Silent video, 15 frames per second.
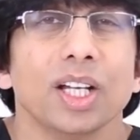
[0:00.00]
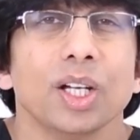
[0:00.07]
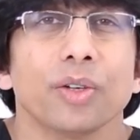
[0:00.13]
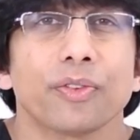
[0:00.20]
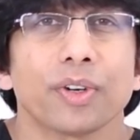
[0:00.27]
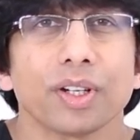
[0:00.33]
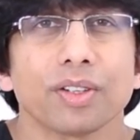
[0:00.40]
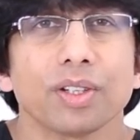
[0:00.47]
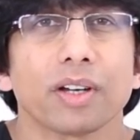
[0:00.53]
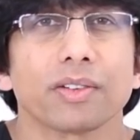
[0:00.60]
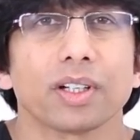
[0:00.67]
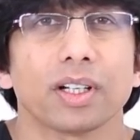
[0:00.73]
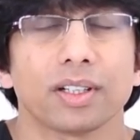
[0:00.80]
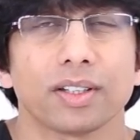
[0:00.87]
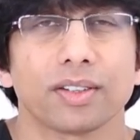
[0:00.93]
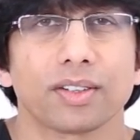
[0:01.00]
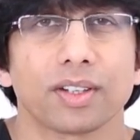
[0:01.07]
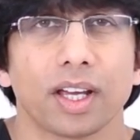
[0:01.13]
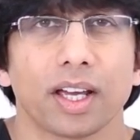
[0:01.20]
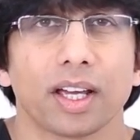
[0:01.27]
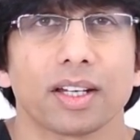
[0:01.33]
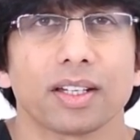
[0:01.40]
First, you have to
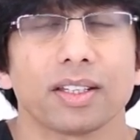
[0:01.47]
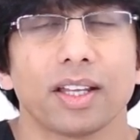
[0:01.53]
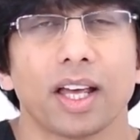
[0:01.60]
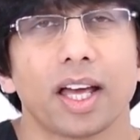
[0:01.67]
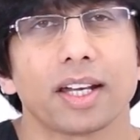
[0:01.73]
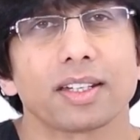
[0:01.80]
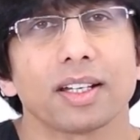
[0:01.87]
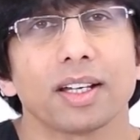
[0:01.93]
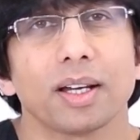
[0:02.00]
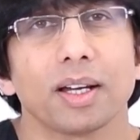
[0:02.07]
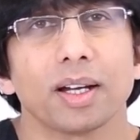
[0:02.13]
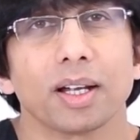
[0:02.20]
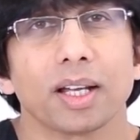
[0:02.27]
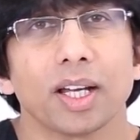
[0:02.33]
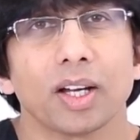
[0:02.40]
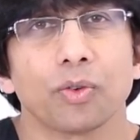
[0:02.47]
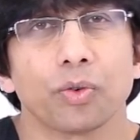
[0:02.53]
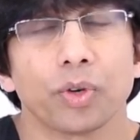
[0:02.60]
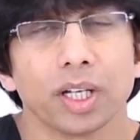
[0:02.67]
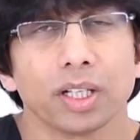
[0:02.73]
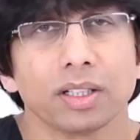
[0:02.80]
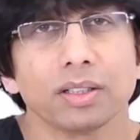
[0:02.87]
understand that
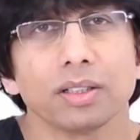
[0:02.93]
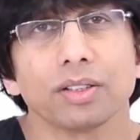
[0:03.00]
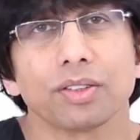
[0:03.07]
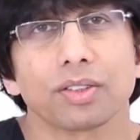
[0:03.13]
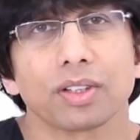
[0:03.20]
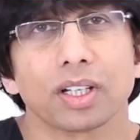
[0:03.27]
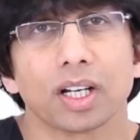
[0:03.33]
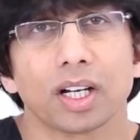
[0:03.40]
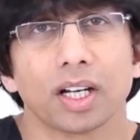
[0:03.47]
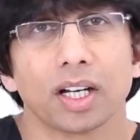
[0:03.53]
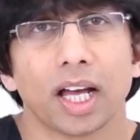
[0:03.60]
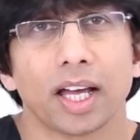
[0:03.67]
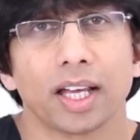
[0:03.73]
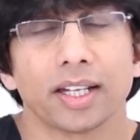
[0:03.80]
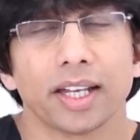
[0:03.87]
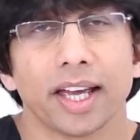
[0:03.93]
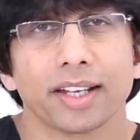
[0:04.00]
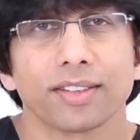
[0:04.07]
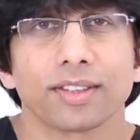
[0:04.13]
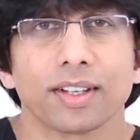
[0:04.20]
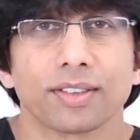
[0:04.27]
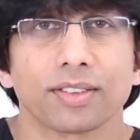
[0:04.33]
wrinkles and
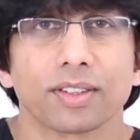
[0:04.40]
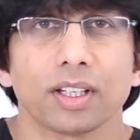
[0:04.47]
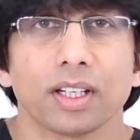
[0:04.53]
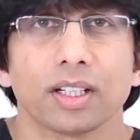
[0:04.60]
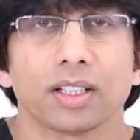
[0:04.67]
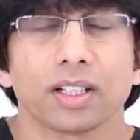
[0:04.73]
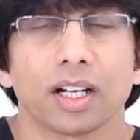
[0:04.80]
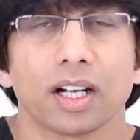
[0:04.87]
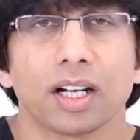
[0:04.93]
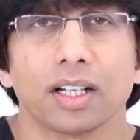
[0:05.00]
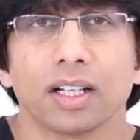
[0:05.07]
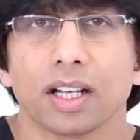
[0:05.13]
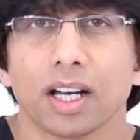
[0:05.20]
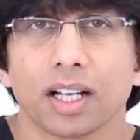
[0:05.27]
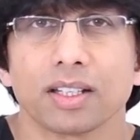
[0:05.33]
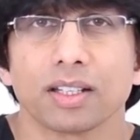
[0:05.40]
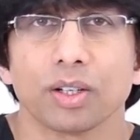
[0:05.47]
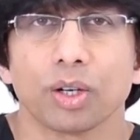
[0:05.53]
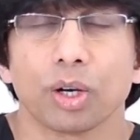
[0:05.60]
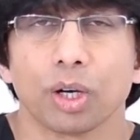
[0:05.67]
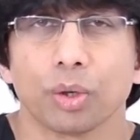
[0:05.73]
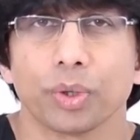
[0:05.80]
excess skin are not
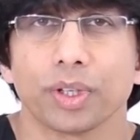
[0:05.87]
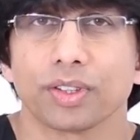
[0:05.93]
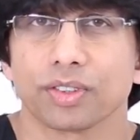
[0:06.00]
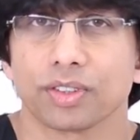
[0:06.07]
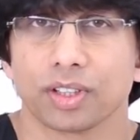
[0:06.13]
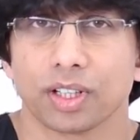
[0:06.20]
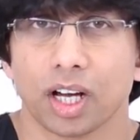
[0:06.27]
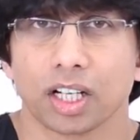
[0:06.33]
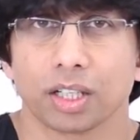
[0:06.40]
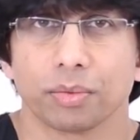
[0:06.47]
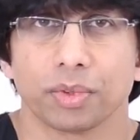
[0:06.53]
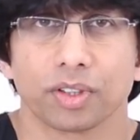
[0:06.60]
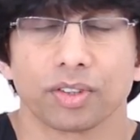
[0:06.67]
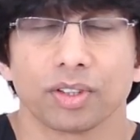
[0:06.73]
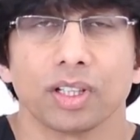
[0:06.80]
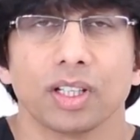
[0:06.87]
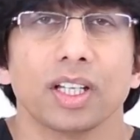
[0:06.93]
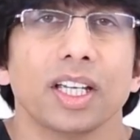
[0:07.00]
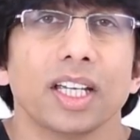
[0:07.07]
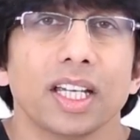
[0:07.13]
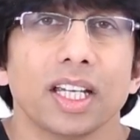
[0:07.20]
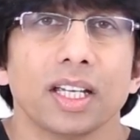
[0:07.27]
always synonymous.
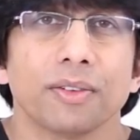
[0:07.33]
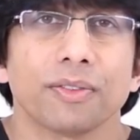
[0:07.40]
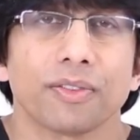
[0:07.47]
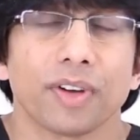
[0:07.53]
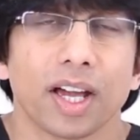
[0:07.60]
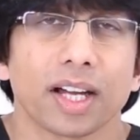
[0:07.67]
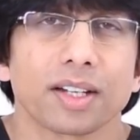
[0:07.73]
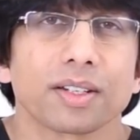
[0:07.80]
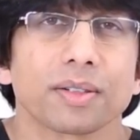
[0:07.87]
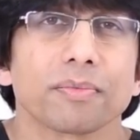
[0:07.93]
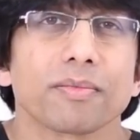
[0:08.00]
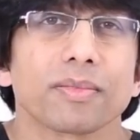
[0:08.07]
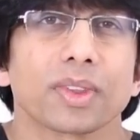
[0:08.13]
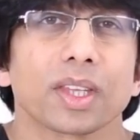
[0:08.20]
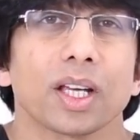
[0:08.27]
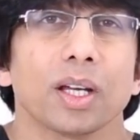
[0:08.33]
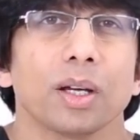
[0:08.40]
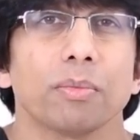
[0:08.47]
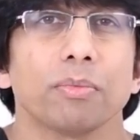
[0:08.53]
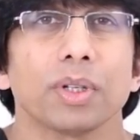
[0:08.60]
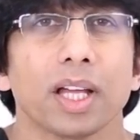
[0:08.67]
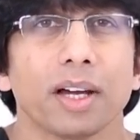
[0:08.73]
In fact,
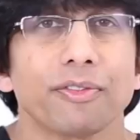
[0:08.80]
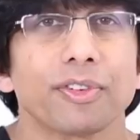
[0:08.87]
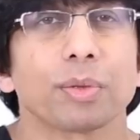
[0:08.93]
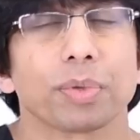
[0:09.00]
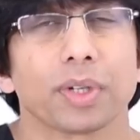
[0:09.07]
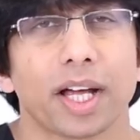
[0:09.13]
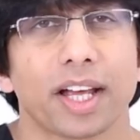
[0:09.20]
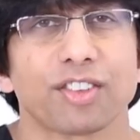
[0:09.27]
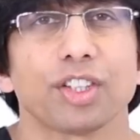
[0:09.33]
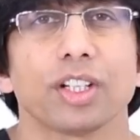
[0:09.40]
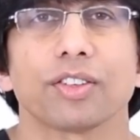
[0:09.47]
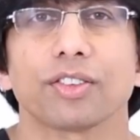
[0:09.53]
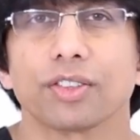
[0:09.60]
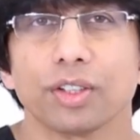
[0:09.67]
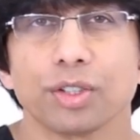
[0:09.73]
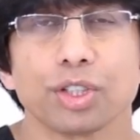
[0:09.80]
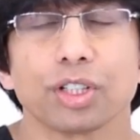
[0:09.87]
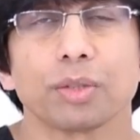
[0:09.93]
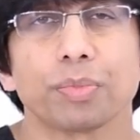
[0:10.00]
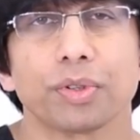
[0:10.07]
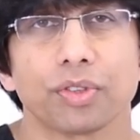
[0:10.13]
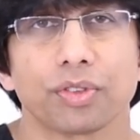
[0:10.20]
blepharoplasty, a
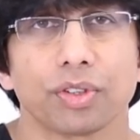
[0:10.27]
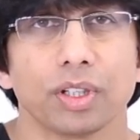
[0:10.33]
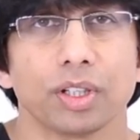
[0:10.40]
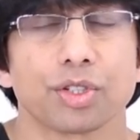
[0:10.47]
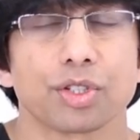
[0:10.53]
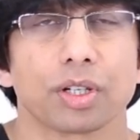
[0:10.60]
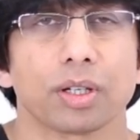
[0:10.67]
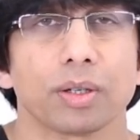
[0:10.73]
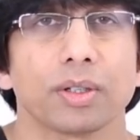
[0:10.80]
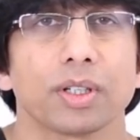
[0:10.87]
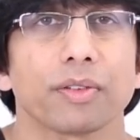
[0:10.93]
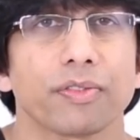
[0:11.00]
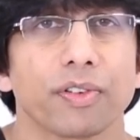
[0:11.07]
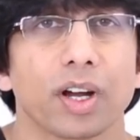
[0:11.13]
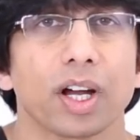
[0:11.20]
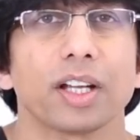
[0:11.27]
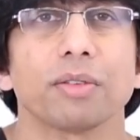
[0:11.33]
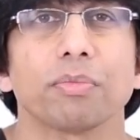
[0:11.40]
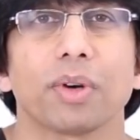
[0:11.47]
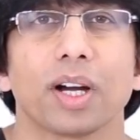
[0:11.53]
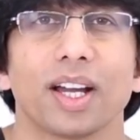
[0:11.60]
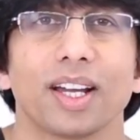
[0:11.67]
surgical procedure
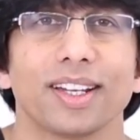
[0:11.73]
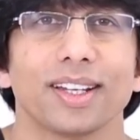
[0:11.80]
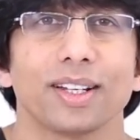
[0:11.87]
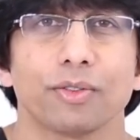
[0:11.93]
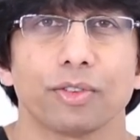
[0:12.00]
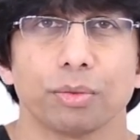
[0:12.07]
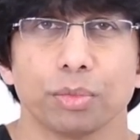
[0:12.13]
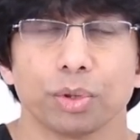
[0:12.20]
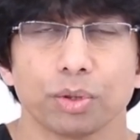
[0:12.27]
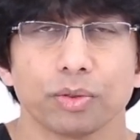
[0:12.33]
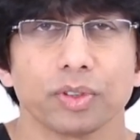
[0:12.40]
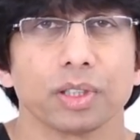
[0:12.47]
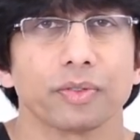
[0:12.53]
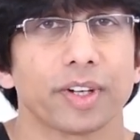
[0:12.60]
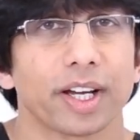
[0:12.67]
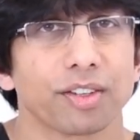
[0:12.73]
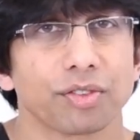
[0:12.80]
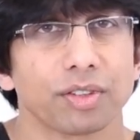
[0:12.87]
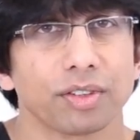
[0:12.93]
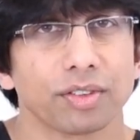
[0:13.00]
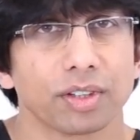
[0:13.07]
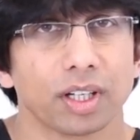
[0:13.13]
defined by removal of
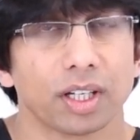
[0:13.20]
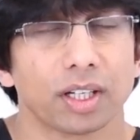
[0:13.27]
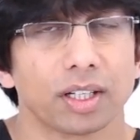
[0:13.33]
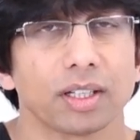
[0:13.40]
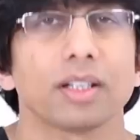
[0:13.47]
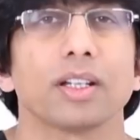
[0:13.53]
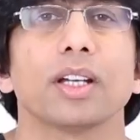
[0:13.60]
extra skin,